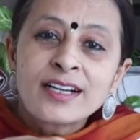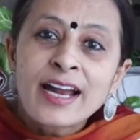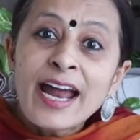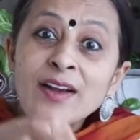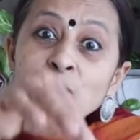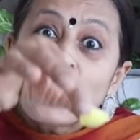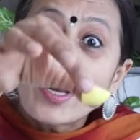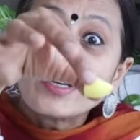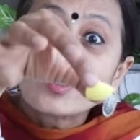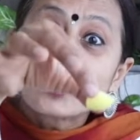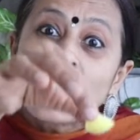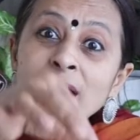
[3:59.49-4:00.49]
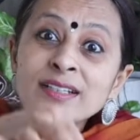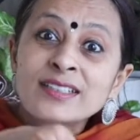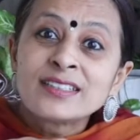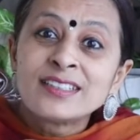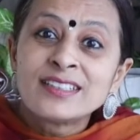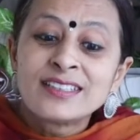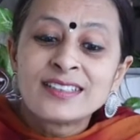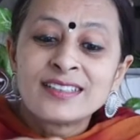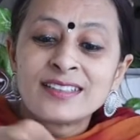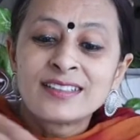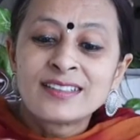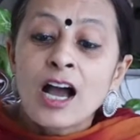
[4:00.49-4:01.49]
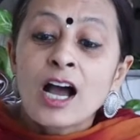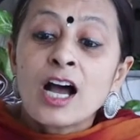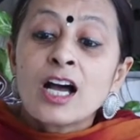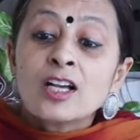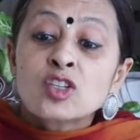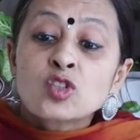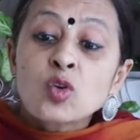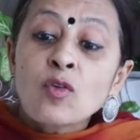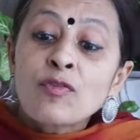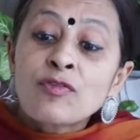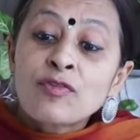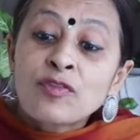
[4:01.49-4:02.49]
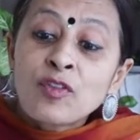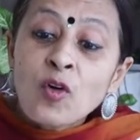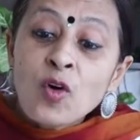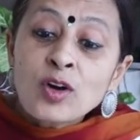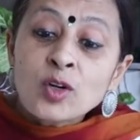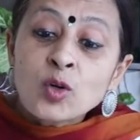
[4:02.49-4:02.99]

and 1 quarter. So 4